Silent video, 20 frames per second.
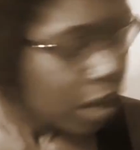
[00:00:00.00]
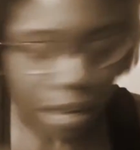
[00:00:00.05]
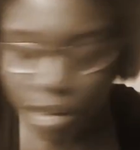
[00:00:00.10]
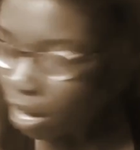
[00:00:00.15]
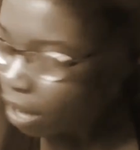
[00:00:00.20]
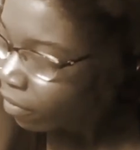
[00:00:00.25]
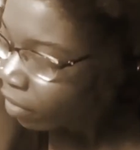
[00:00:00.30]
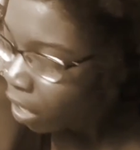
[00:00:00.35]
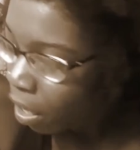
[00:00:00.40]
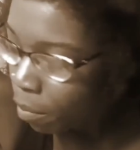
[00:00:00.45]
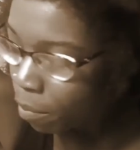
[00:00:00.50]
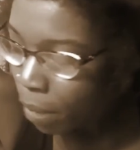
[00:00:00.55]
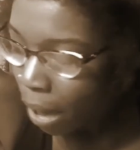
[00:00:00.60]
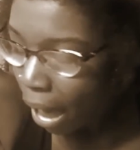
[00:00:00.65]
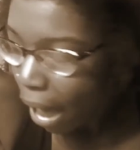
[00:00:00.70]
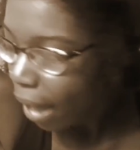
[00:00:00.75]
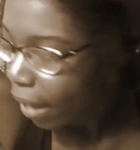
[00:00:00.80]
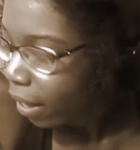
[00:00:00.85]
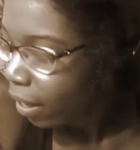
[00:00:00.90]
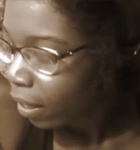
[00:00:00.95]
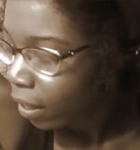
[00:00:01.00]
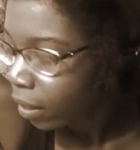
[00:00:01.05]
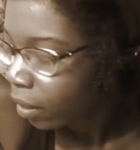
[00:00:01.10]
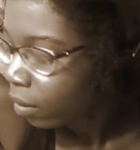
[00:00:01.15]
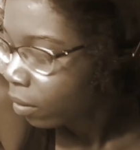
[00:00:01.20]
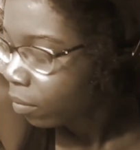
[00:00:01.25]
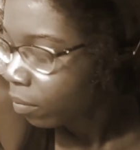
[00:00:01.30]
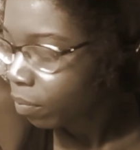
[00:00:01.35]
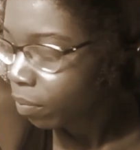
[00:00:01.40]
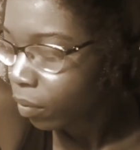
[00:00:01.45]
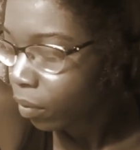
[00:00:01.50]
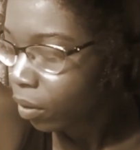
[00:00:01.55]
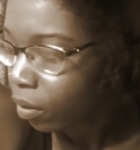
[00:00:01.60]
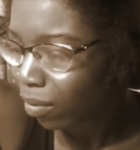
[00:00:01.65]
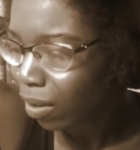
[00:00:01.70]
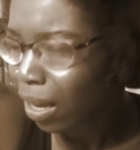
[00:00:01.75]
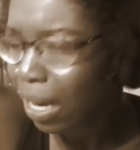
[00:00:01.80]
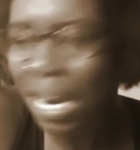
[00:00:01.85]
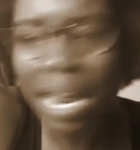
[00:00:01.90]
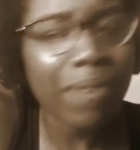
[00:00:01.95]
Never come back.
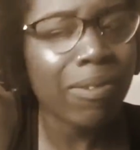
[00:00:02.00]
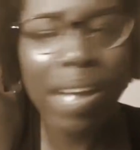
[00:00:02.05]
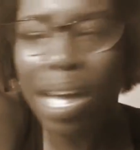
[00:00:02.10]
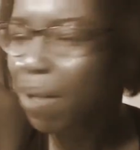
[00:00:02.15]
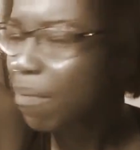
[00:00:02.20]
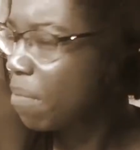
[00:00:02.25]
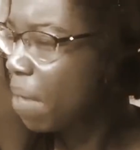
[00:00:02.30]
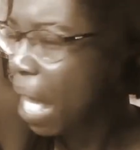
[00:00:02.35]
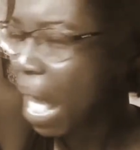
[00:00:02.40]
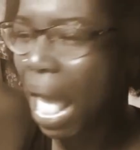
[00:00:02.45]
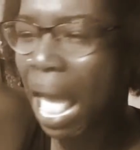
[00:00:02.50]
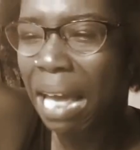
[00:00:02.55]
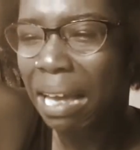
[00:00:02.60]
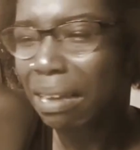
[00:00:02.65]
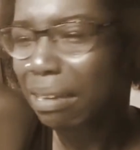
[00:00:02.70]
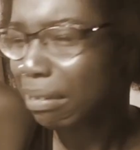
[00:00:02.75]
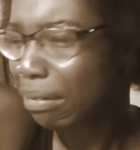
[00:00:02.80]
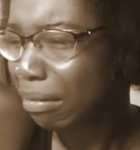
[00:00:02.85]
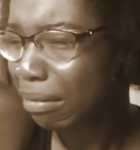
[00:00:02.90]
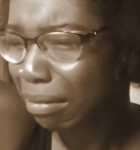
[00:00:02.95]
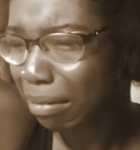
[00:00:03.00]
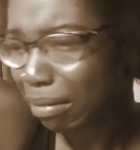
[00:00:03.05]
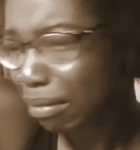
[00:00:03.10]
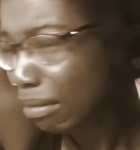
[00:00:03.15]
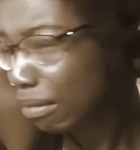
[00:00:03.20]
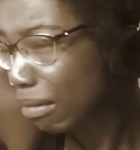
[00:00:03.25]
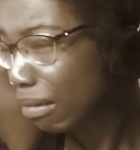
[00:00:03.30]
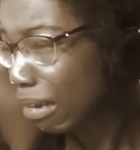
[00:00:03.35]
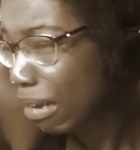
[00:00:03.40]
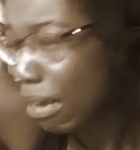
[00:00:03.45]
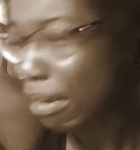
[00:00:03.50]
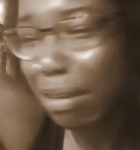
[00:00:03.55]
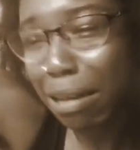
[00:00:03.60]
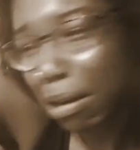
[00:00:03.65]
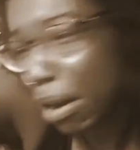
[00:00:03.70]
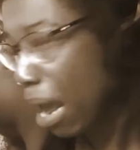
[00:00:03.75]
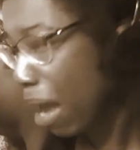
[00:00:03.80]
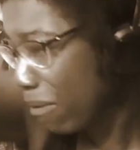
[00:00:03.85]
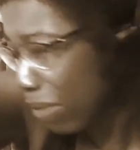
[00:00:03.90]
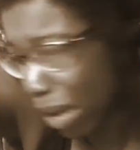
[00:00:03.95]
Never come back. They'll
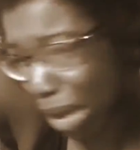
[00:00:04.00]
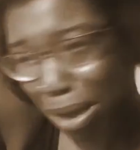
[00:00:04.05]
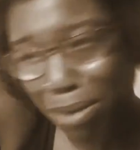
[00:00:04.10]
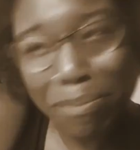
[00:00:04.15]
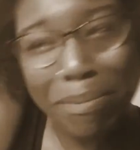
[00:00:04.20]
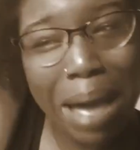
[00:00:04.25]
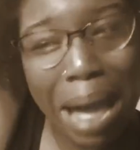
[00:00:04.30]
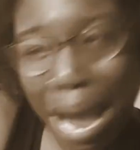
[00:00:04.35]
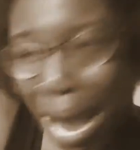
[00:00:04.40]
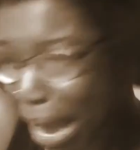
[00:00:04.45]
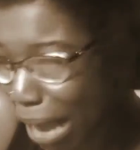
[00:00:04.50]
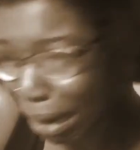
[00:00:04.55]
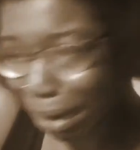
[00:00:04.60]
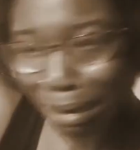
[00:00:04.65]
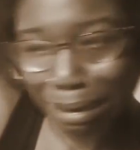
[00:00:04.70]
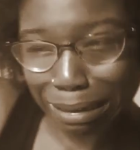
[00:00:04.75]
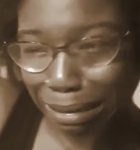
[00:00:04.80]
never come back.